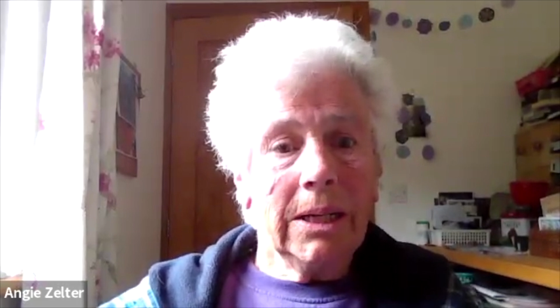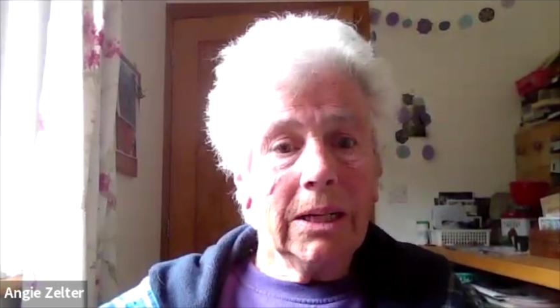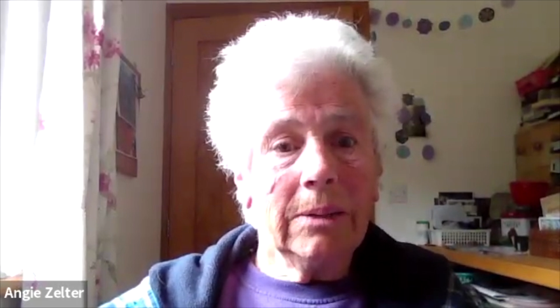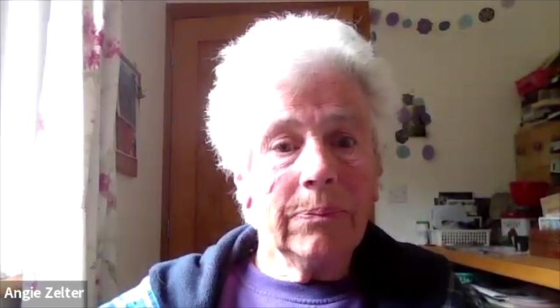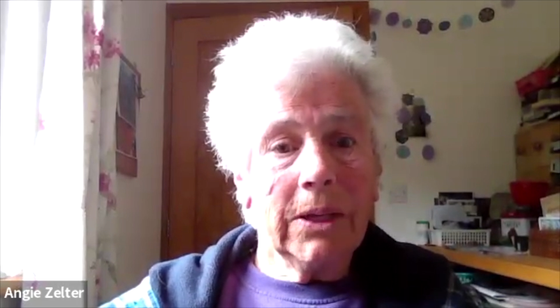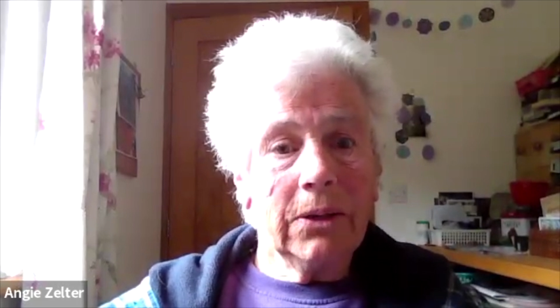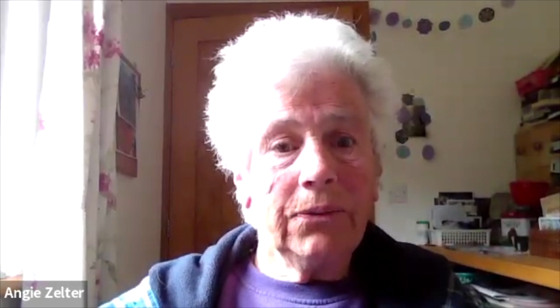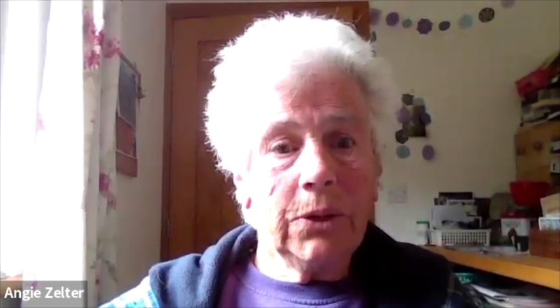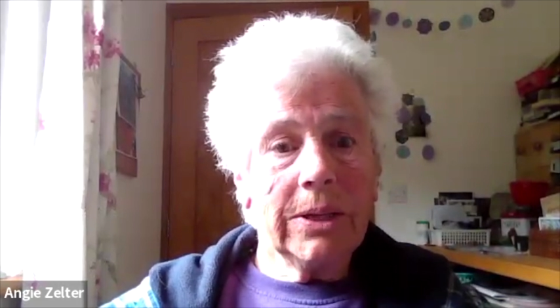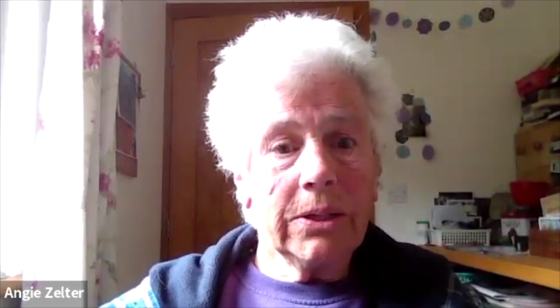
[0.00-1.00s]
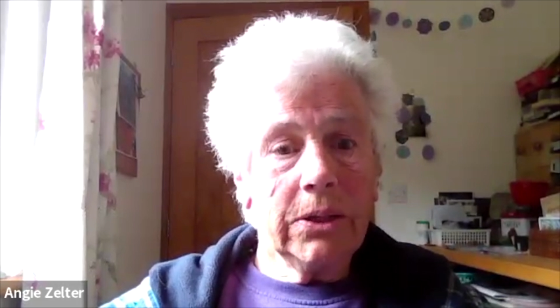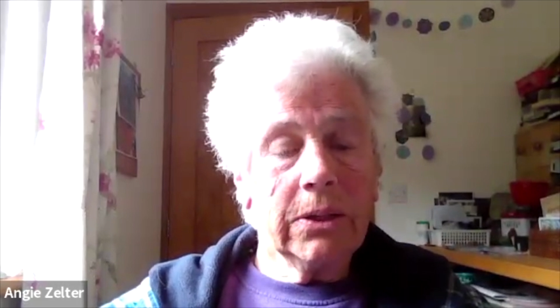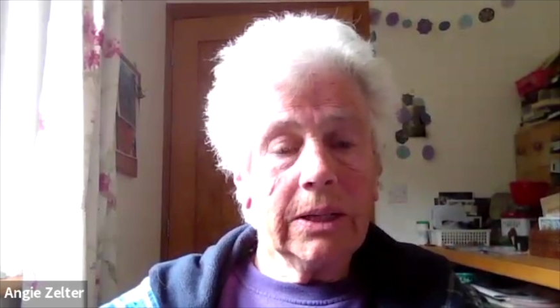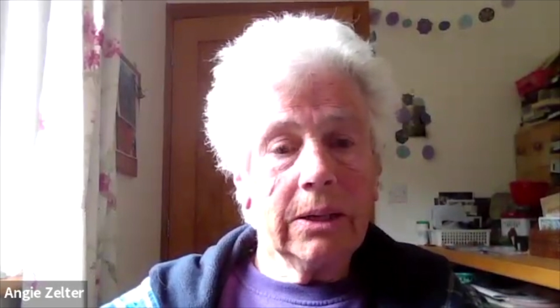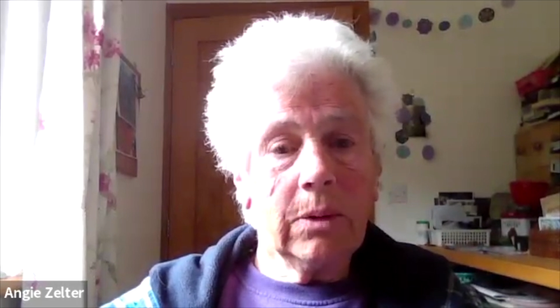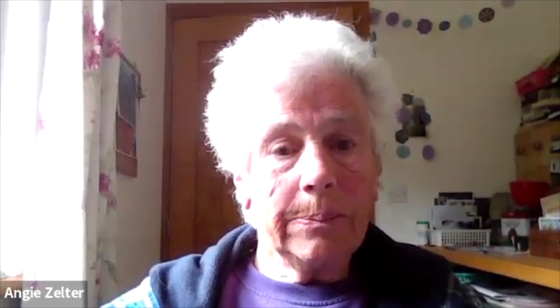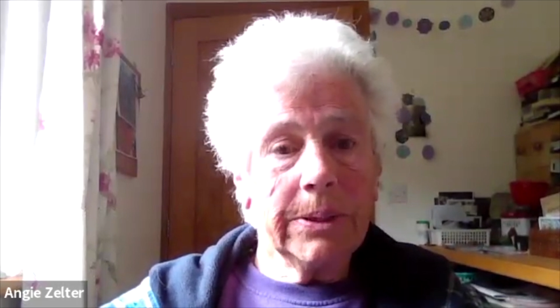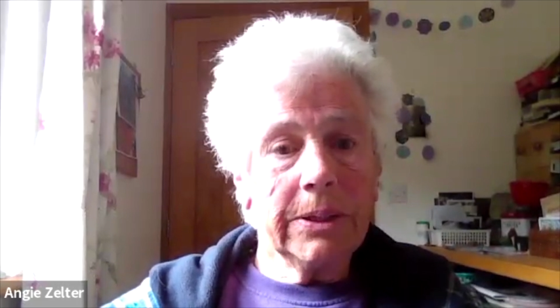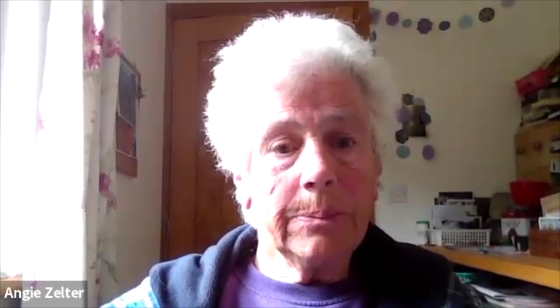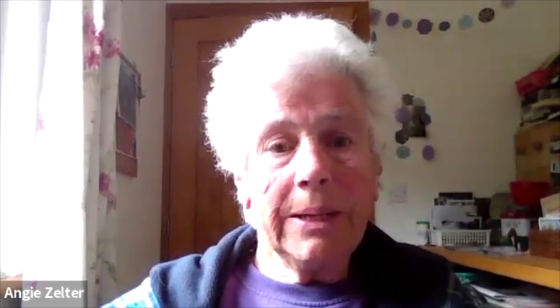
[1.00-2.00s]
of US nuclear
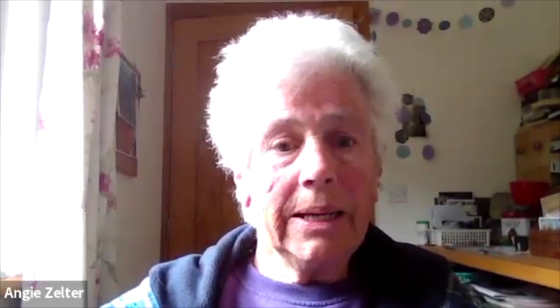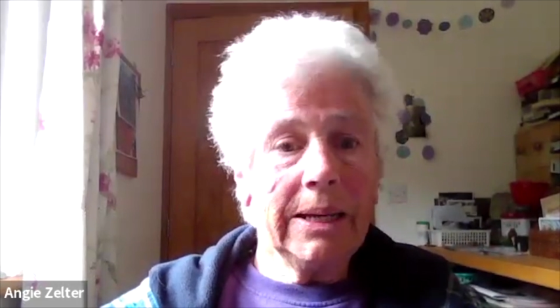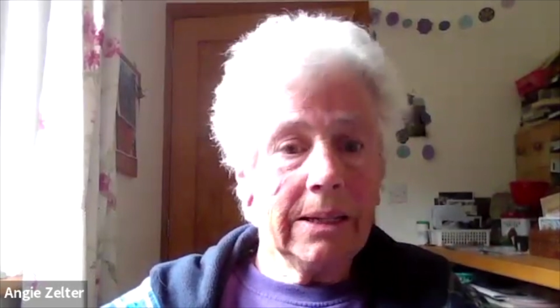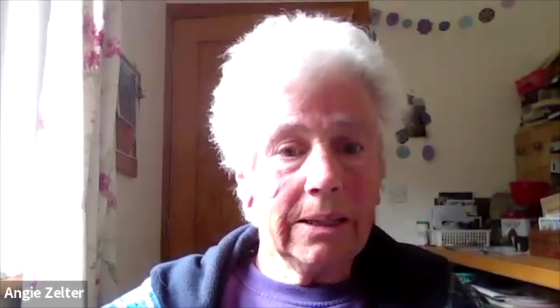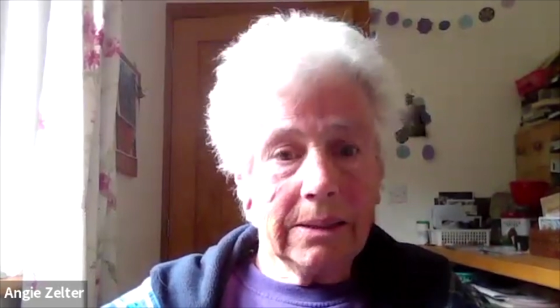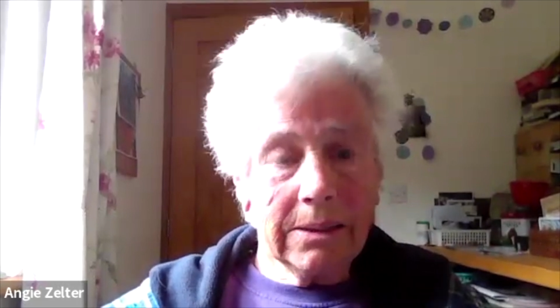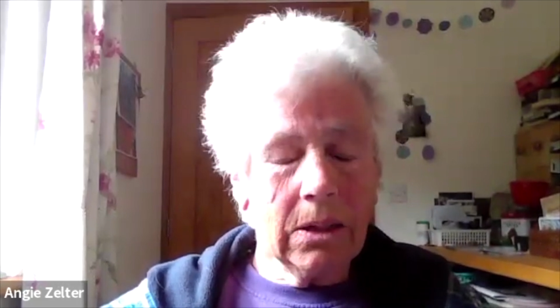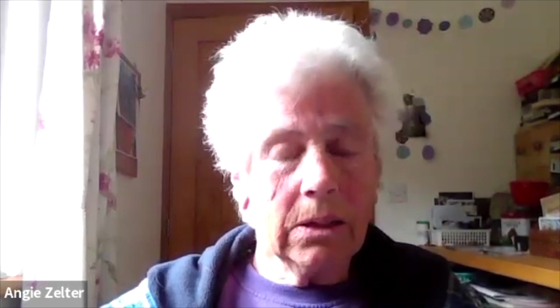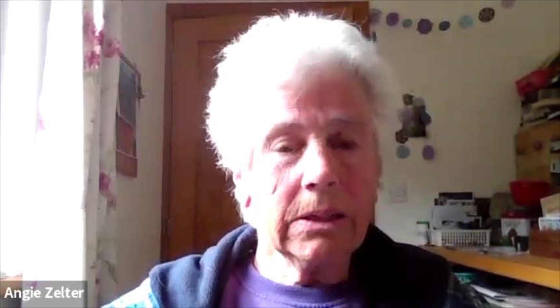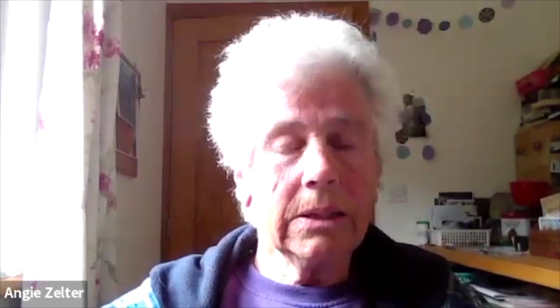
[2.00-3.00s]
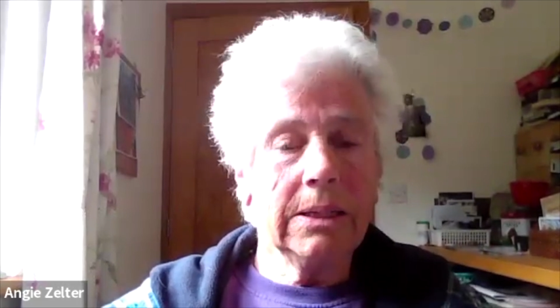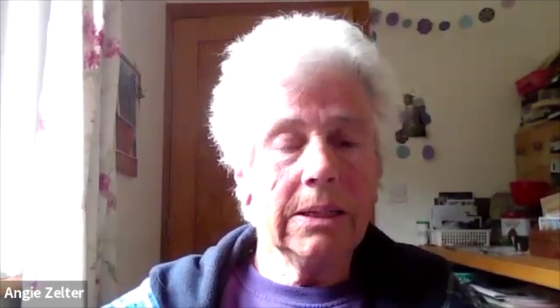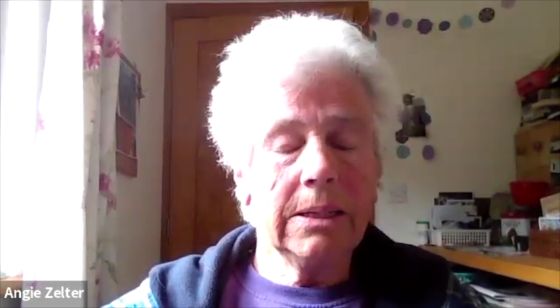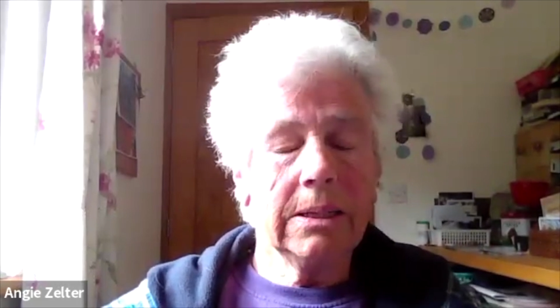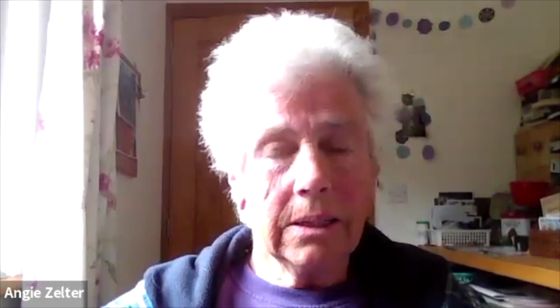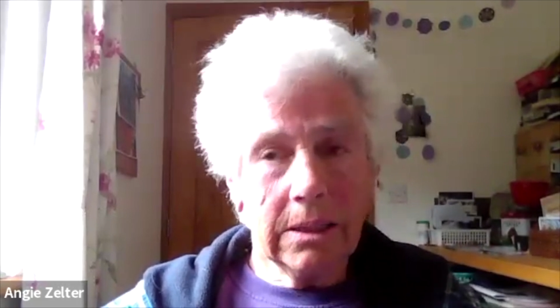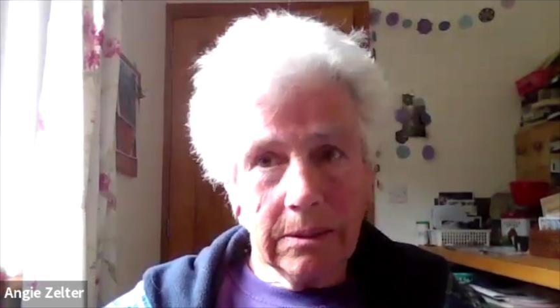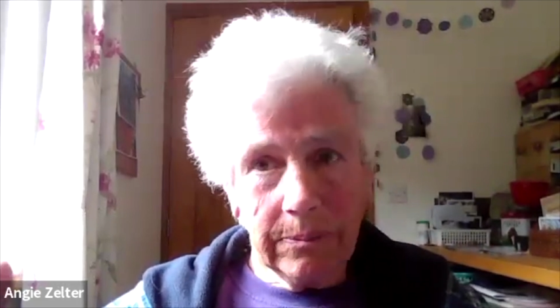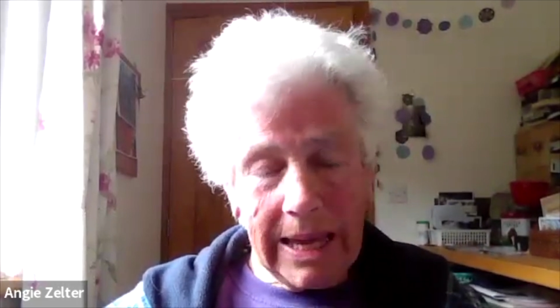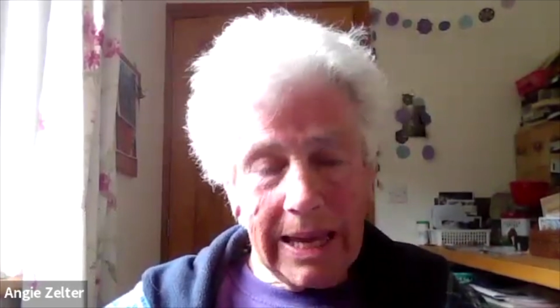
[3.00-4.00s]
weapons being targeted
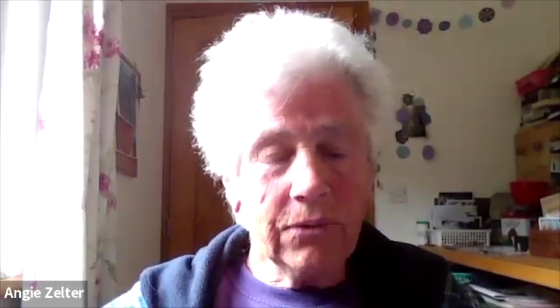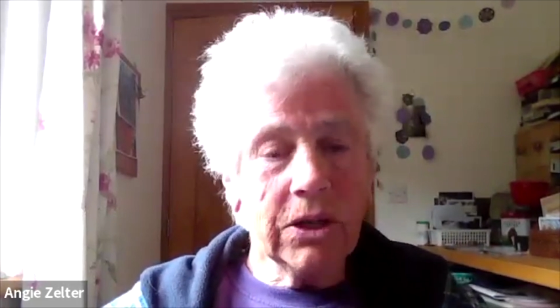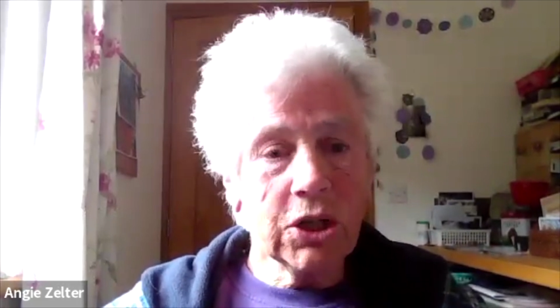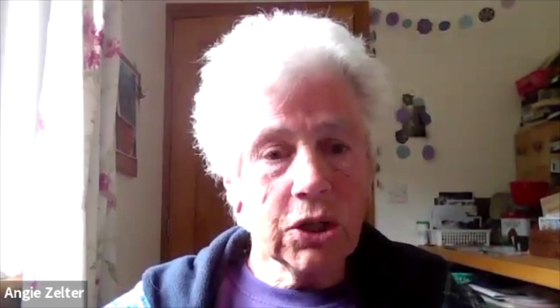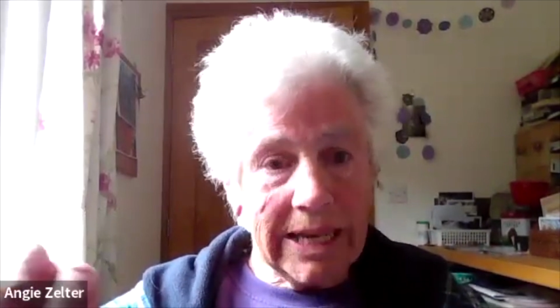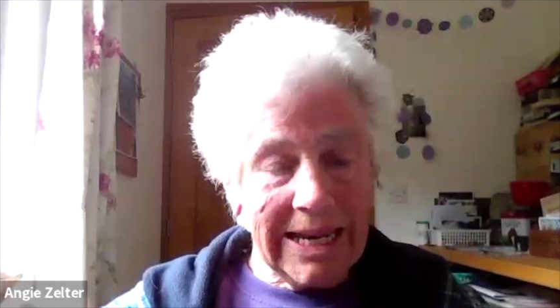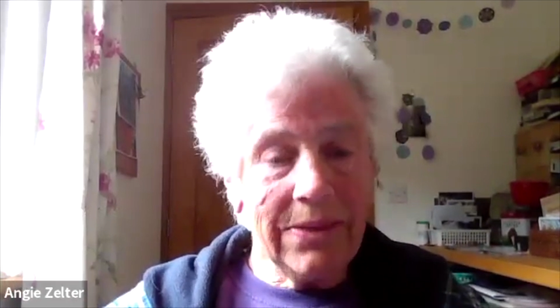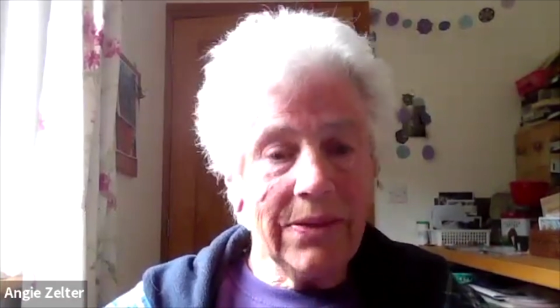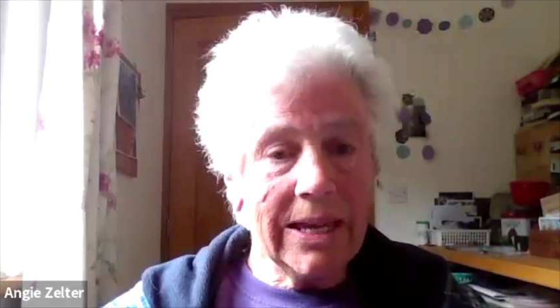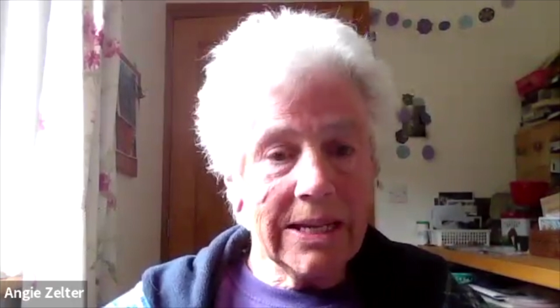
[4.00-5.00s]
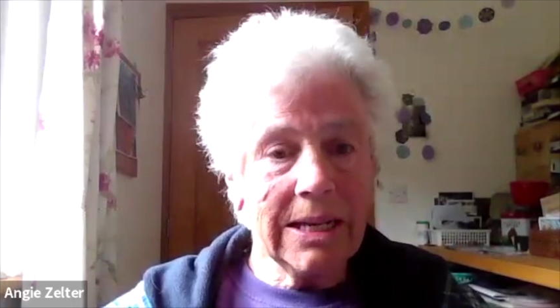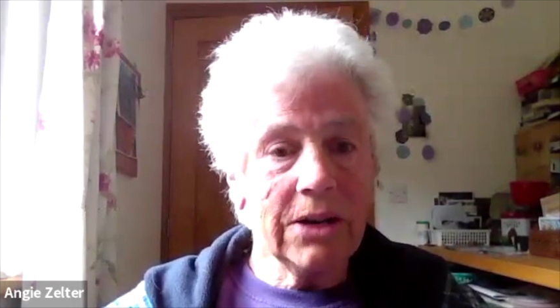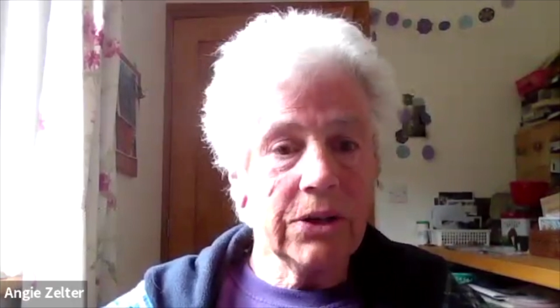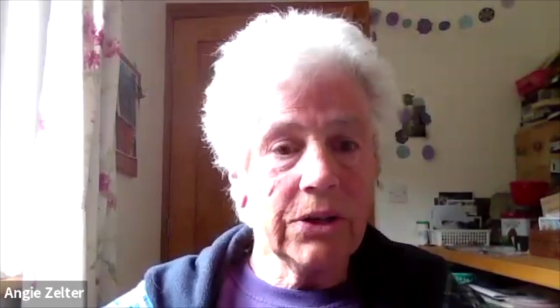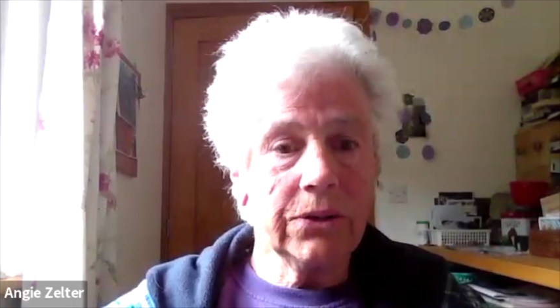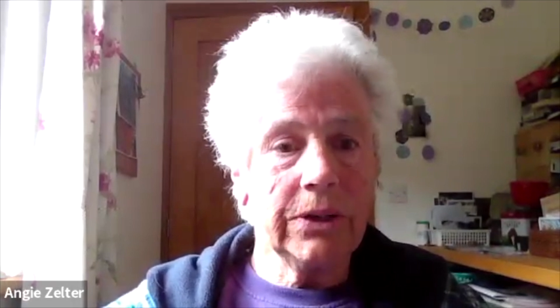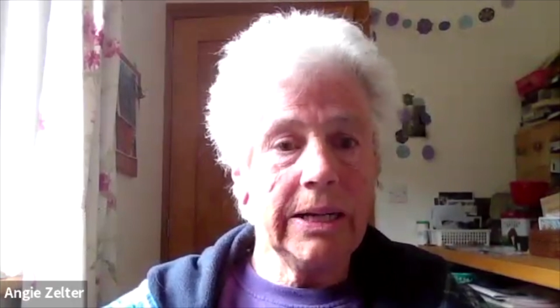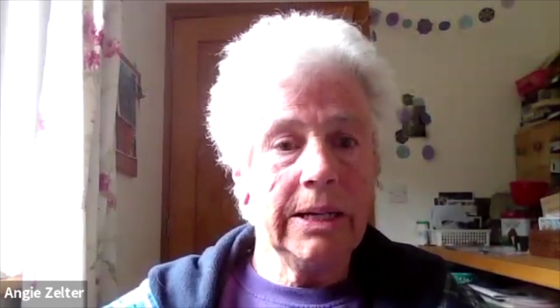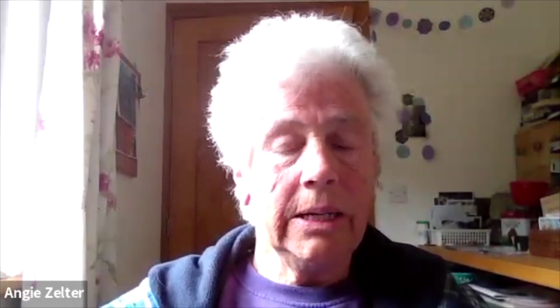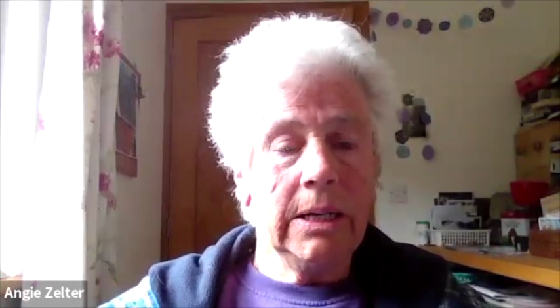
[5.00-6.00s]
at Russia in their territory.